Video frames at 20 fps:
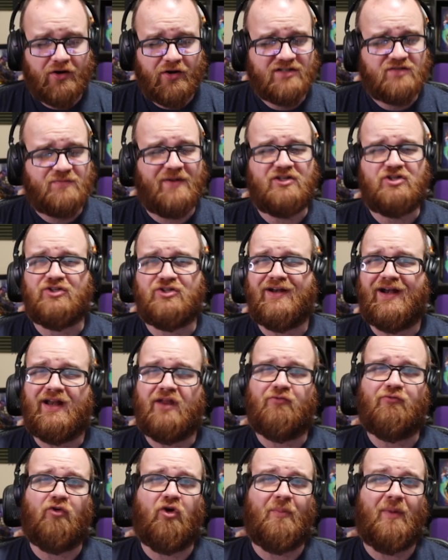especially in any
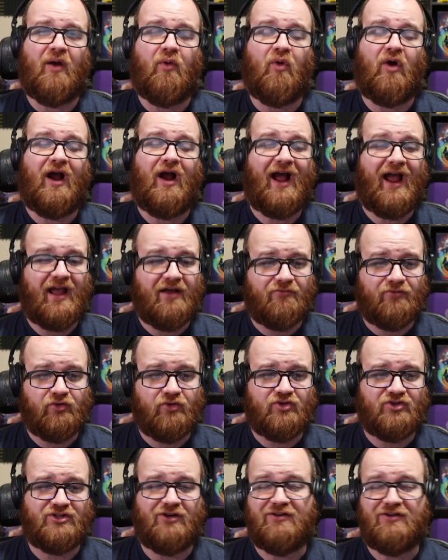format where High
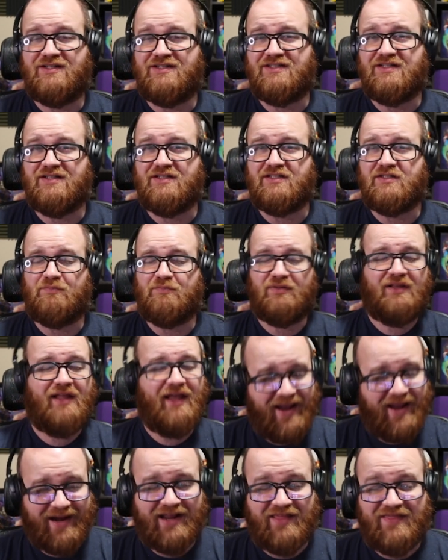Evolutionary sees
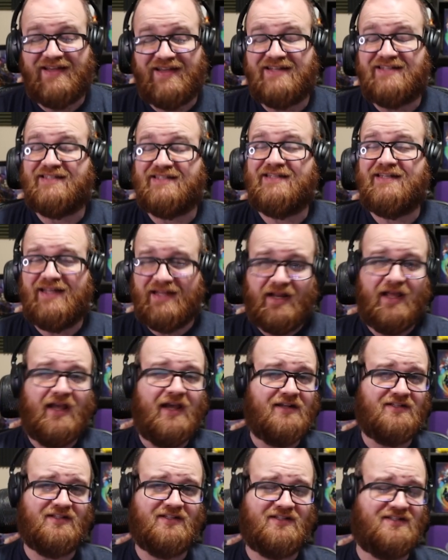play, and I think it's neat
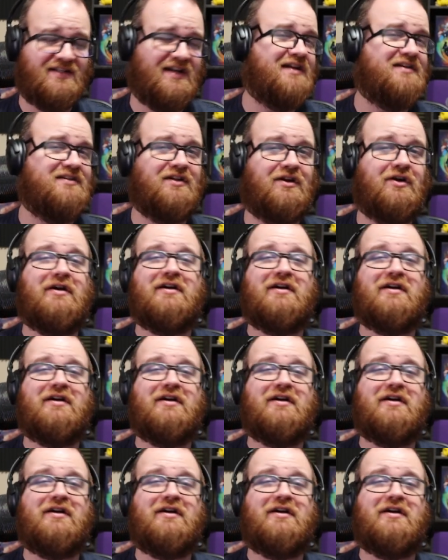to see Second Dinner